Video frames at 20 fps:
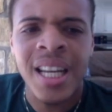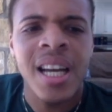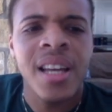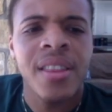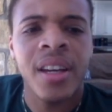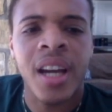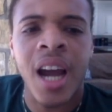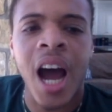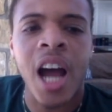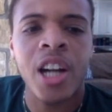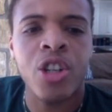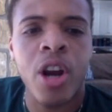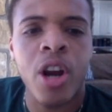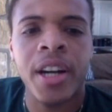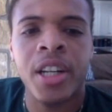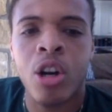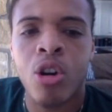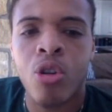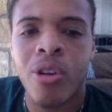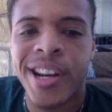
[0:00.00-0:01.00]
The contract
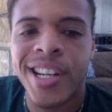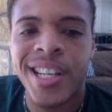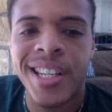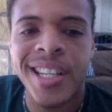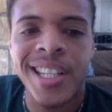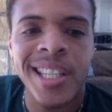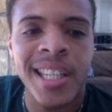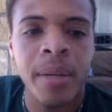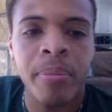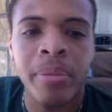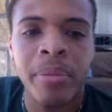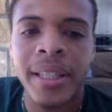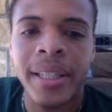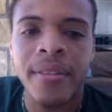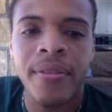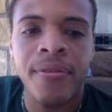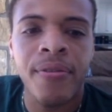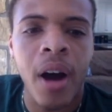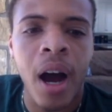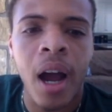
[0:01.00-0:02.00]
duration is typically
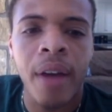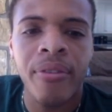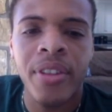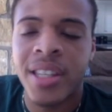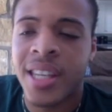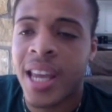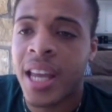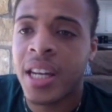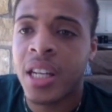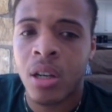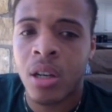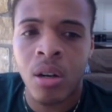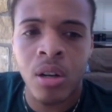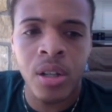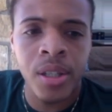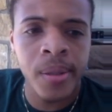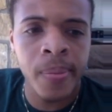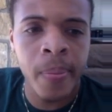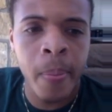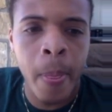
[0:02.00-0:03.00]
5 to 10
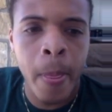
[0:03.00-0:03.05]
years,